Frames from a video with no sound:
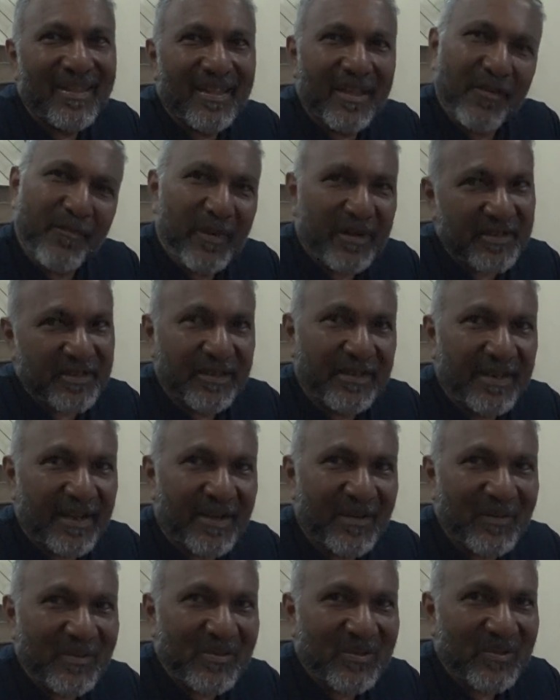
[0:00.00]
He mentioned
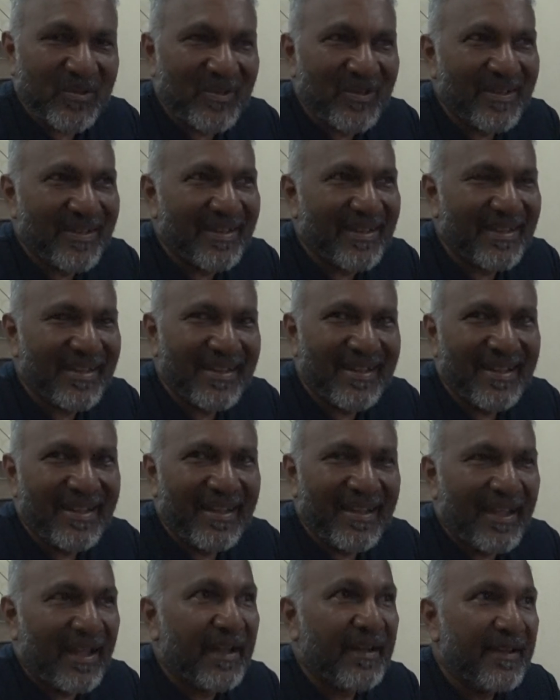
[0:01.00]
that also.
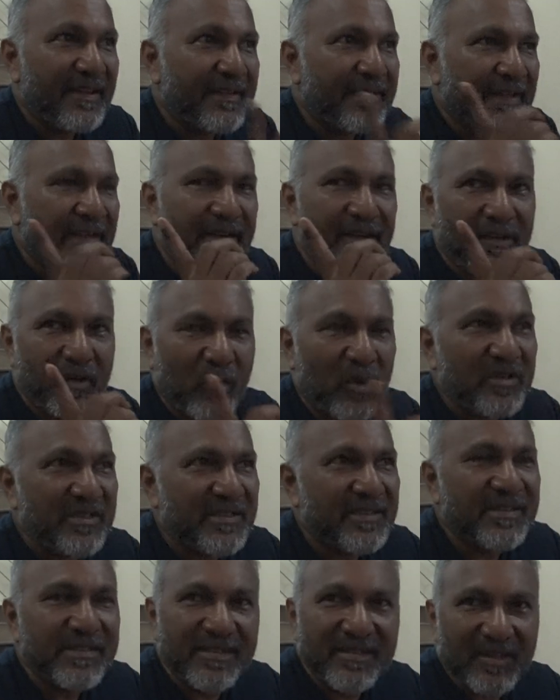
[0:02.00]
And his son,
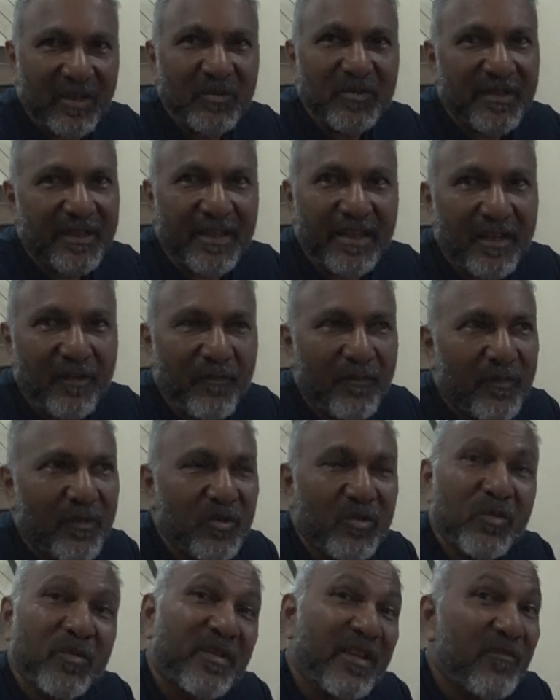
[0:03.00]
Constance, is now singing,
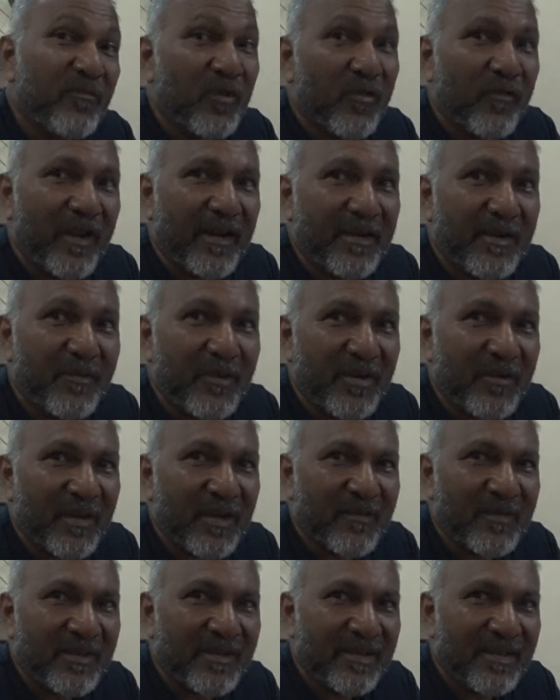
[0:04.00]
used to sing for Phantom Revival.